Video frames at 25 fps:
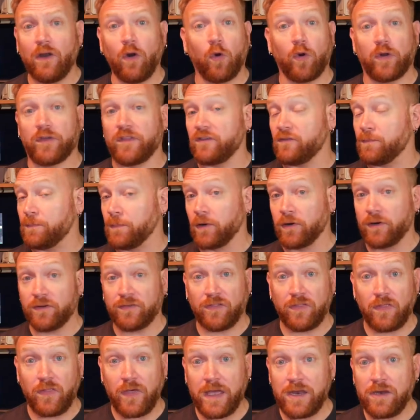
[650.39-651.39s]
or this
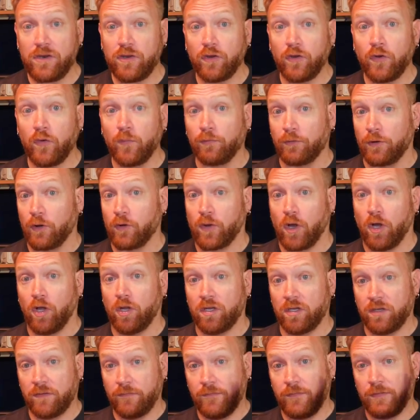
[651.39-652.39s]
person they knew broke
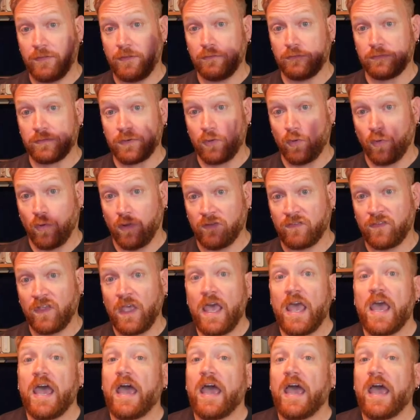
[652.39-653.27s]
all of the rules